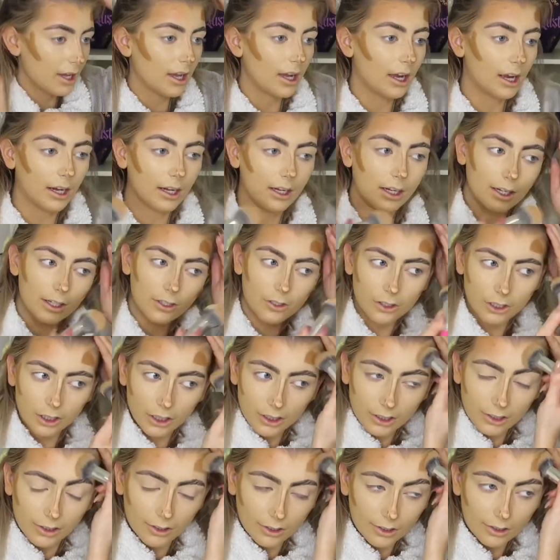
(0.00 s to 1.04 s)
I
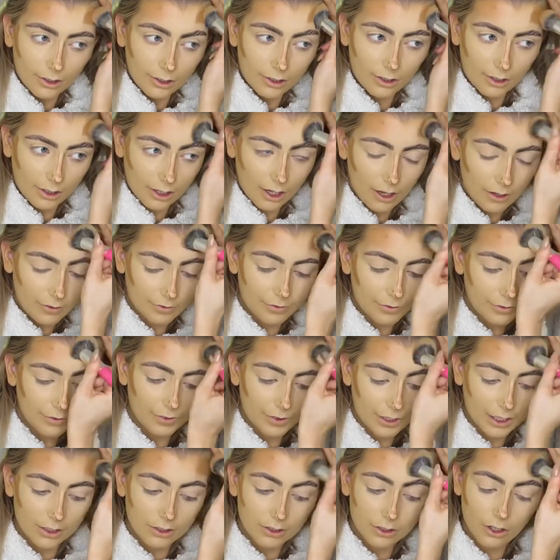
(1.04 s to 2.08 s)
literally love
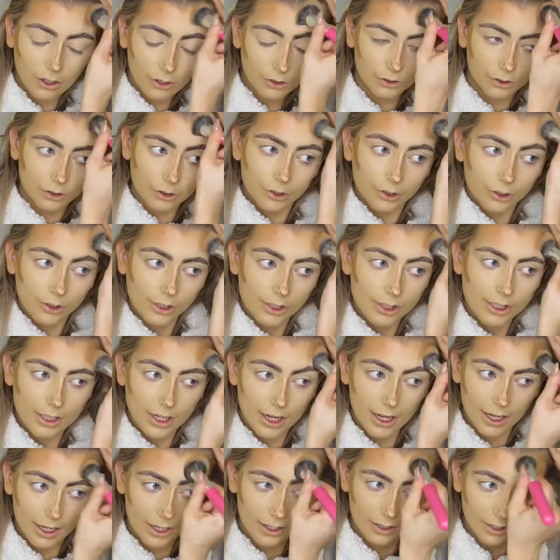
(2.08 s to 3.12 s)
this contour
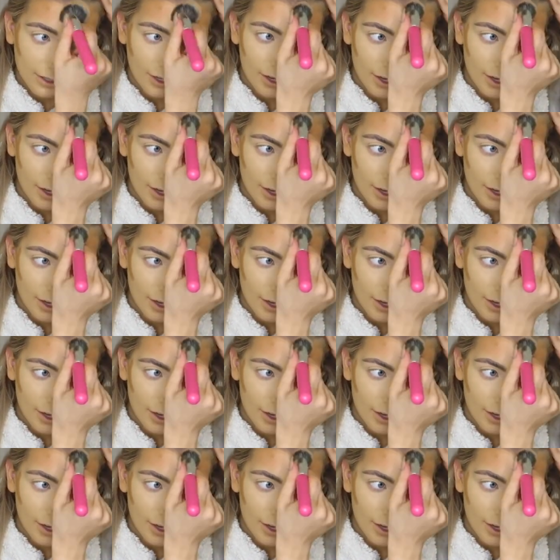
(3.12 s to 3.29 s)
stick.